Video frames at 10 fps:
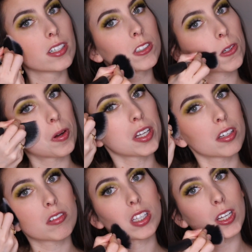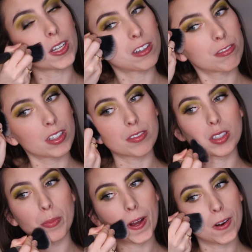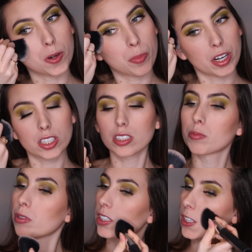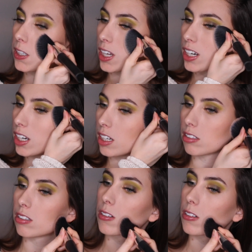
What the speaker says: Just going in with a fluffy powder brush, blending that out.